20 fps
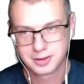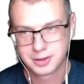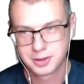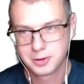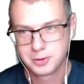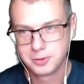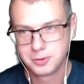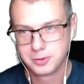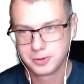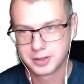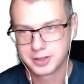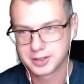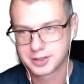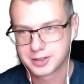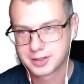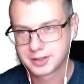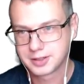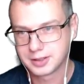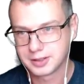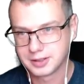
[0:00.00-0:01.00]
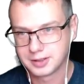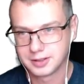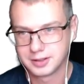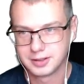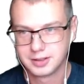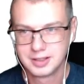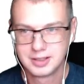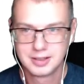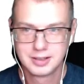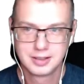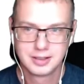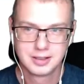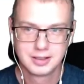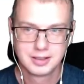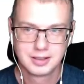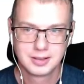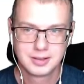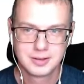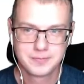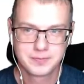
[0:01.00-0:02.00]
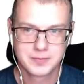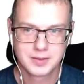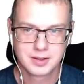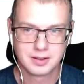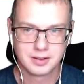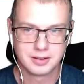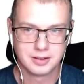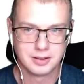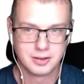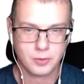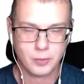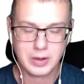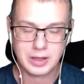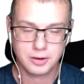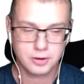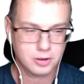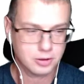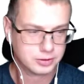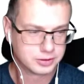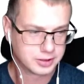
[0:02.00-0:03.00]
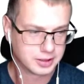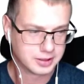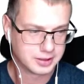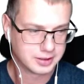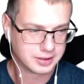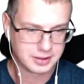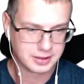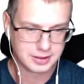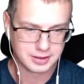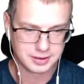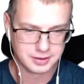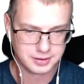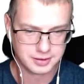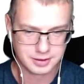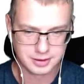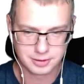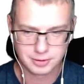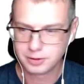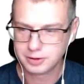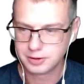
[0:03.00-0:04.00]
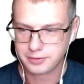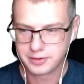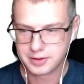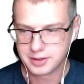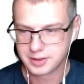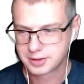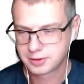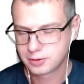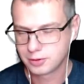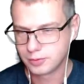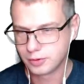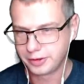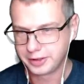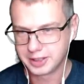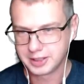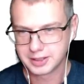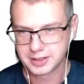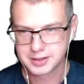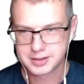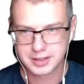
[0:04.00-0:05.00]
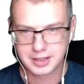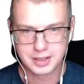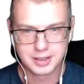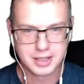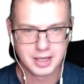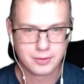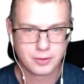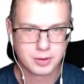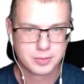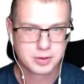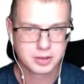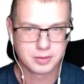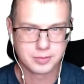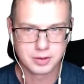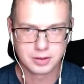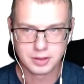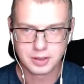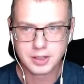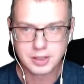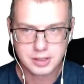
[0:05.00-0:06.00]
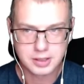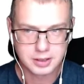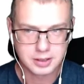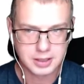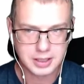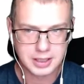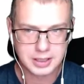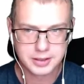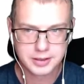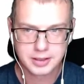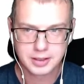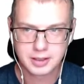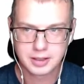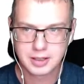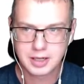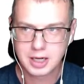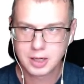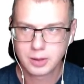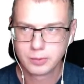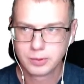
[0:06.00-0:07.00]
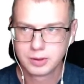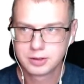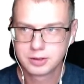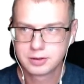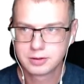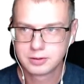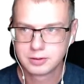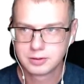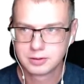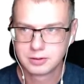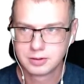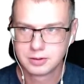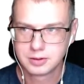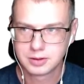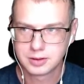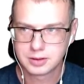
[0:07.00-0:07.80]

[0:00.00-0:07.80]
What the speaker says: who is a well-known guy in all of this Kubernetes and DevOps community. And I will do